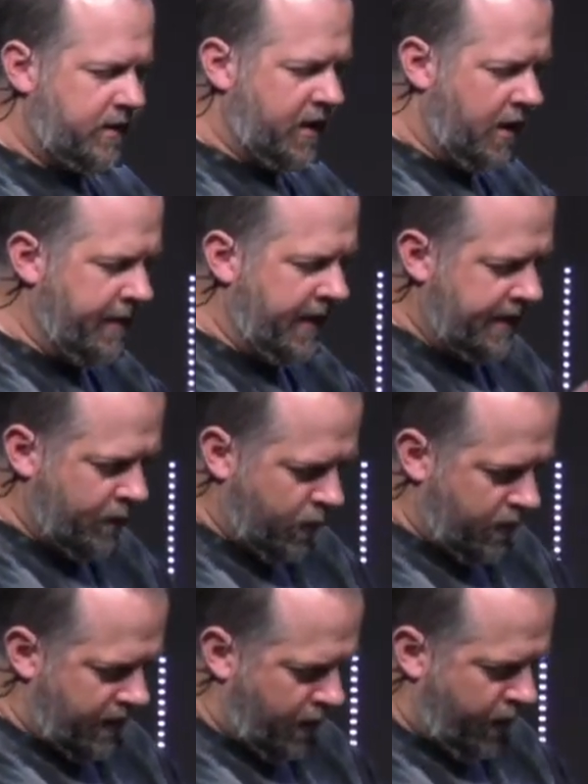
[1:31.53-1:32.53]
coming
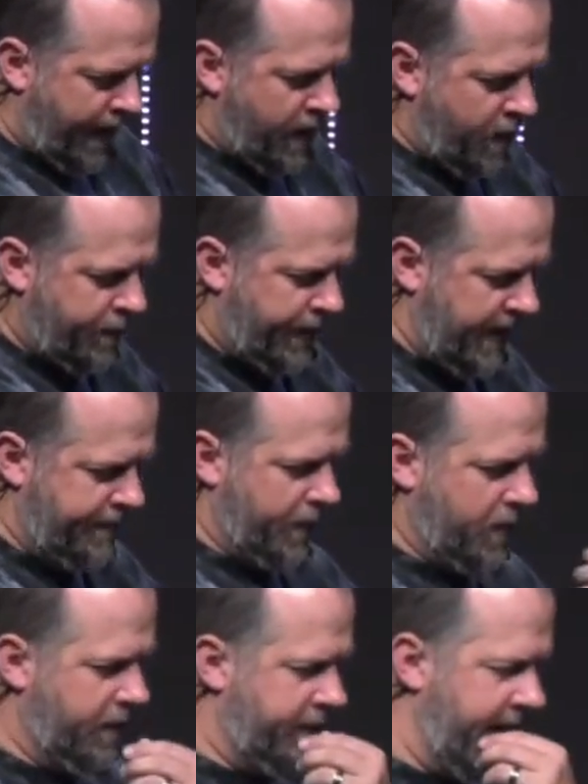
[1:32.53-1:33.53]
around
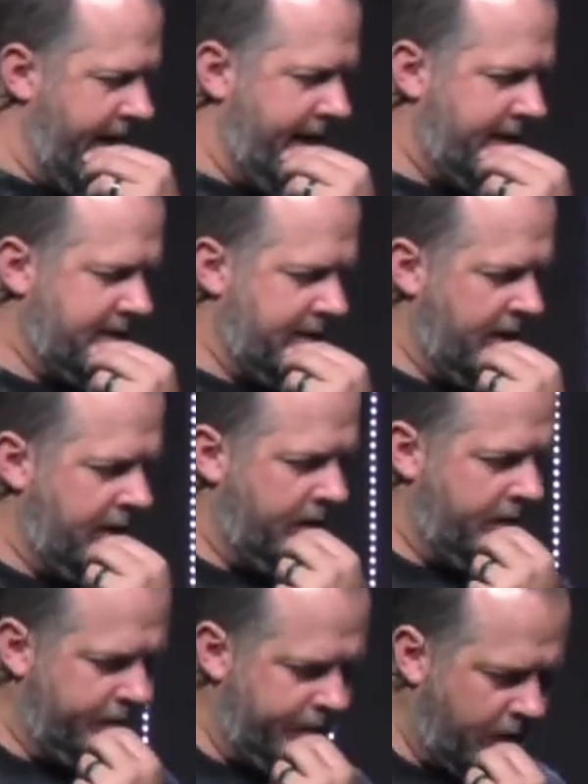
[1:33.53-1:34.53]
people that
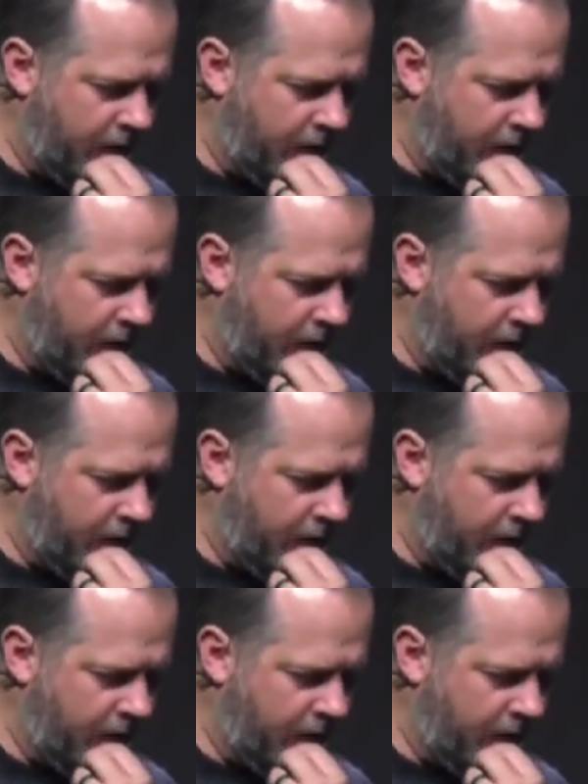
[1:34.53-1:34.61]
um,